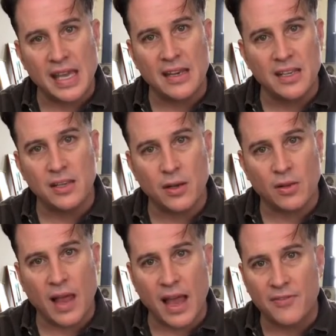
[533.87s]
ending
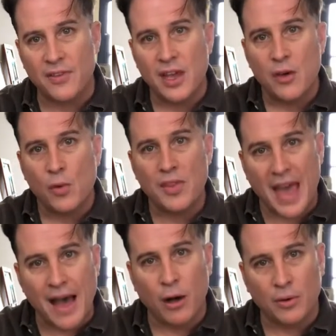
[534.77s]
your life
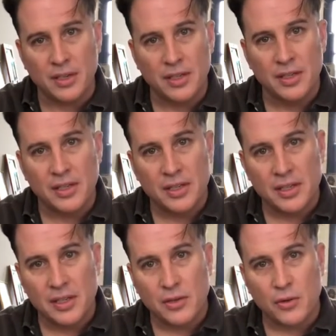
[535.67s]
without
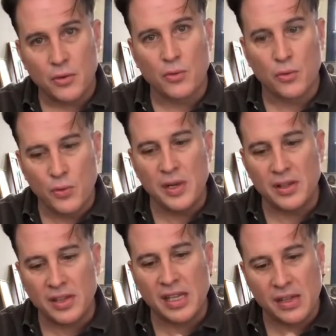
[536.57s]

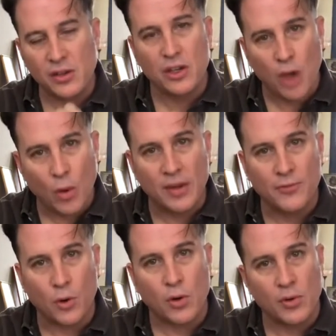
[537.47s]
really going
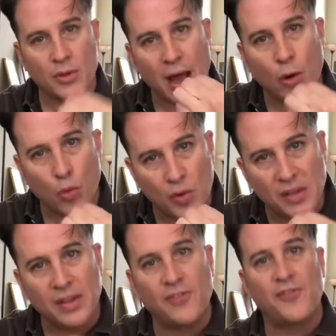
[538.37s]
for it, without
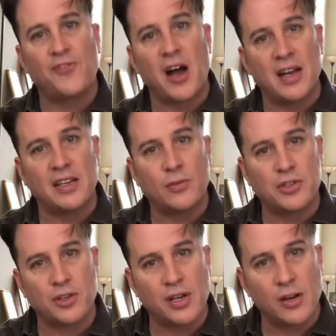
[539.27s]
really finding
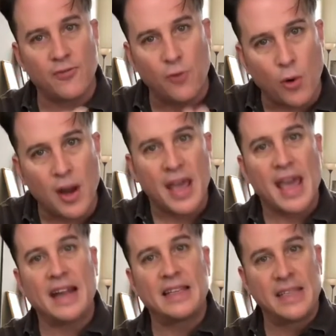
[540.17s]
what you're here for
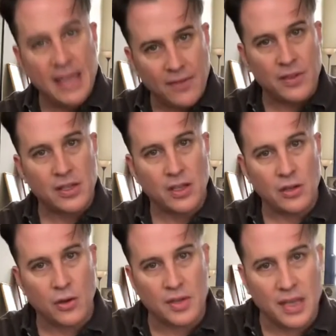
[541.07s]
and giving
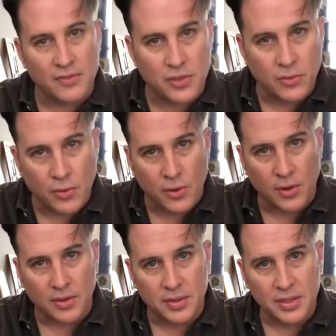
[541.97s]
your gift to the
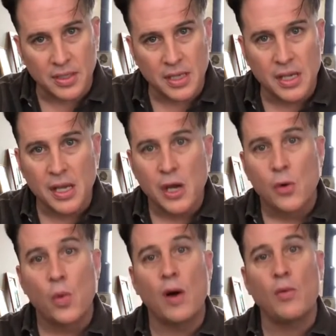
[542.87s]
world,
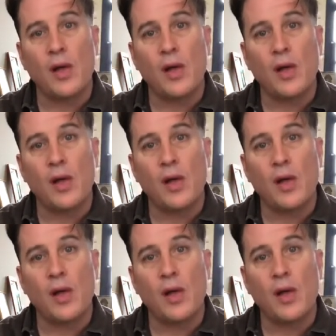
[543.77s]
what